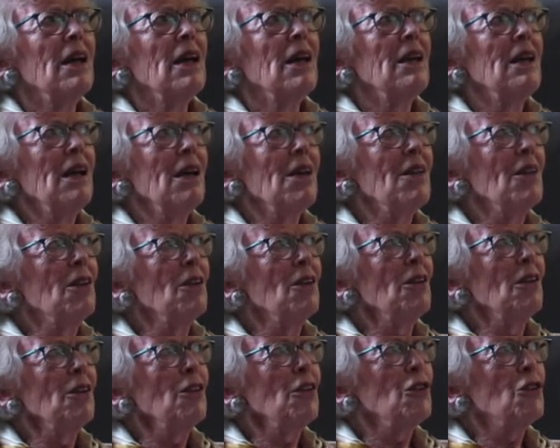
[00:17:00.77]
Yeah, the
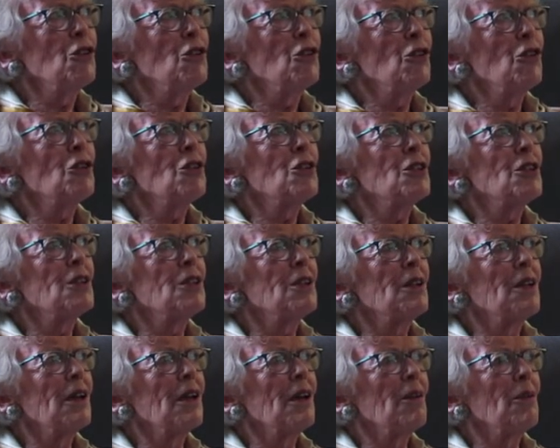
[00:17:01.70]
look of the church
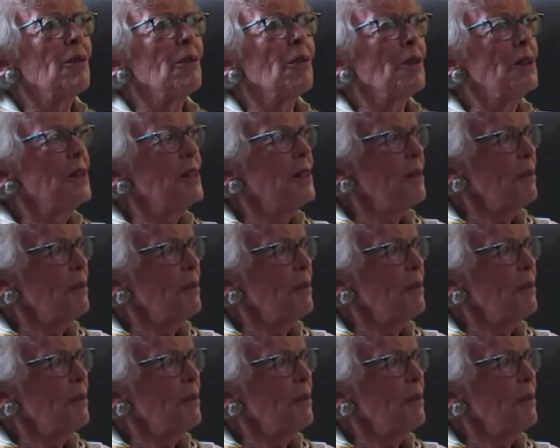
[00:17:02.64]
was